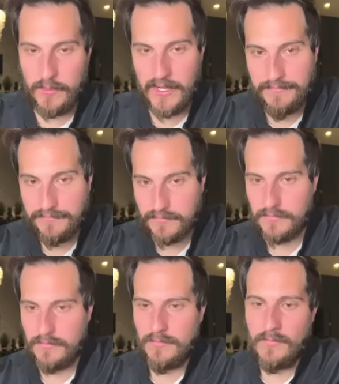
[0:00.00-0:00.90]
right?
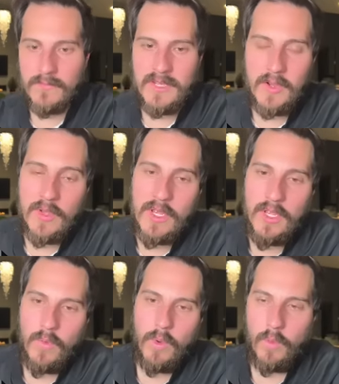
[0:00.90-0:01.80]
Now,
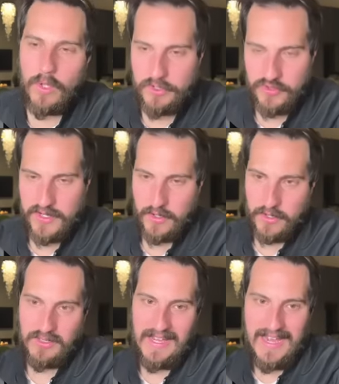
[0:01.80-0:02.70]
what Wall Street
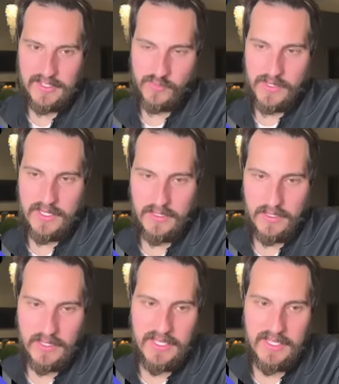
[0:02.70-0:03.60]
heard last week
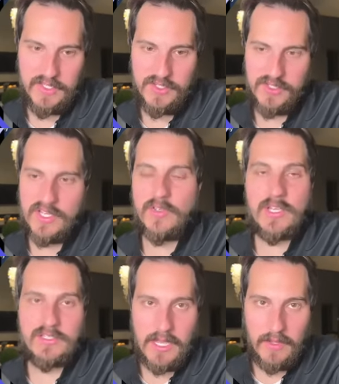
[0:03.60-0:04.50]
is sell,
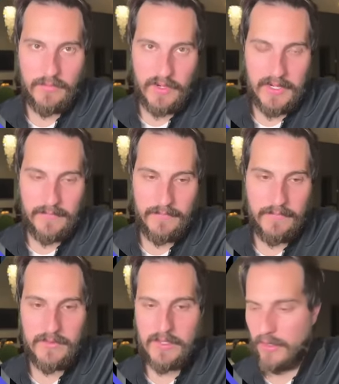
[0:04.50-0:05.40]
sell, sell, right?
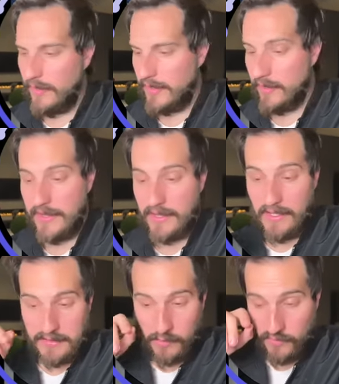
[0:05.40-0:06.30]
you know, they
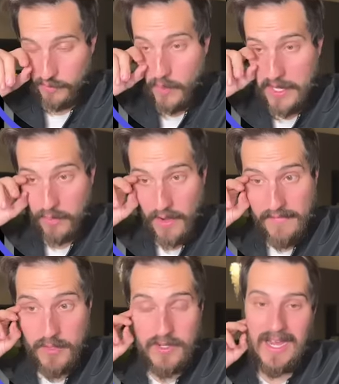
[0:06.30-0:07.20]
got the weak
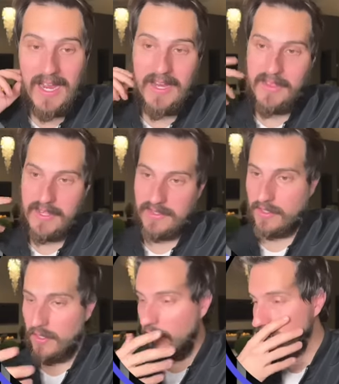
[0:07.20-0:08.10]
revenue guide, they got the
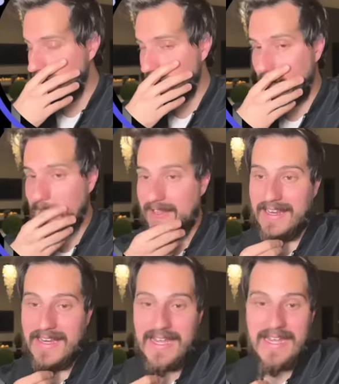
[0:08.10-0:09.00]
cost cutting
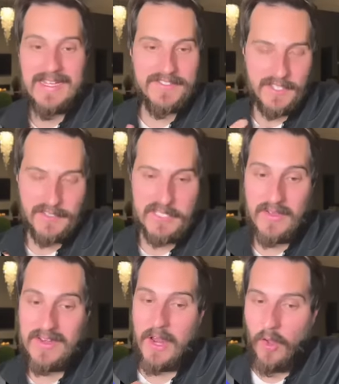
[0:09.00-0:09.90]
in, sell.
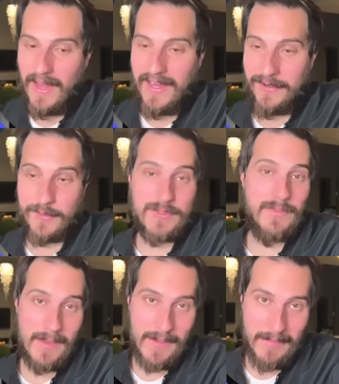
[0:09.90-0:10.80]
And all I heard was
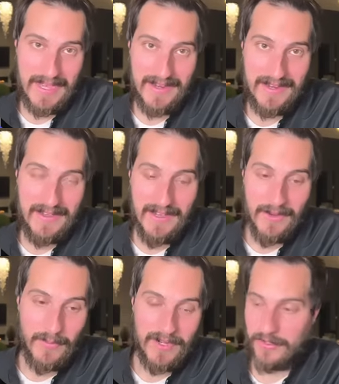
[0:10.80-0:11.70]
buy.
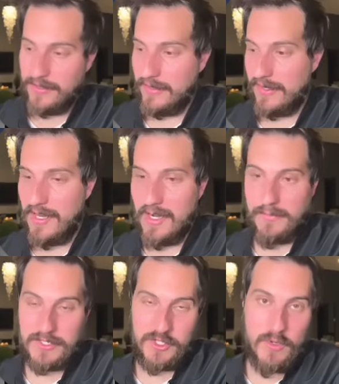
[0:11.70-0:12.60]
When I heard they're going to cut
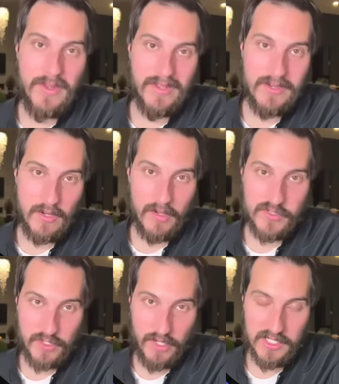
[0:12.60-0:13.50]
up to $2 billion
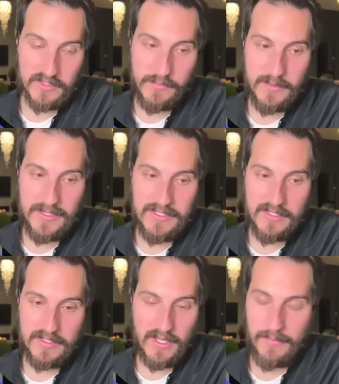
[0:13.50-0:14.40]
in costs from this
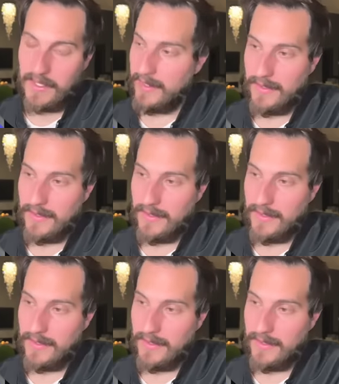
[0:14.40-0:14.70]
business, I'm like,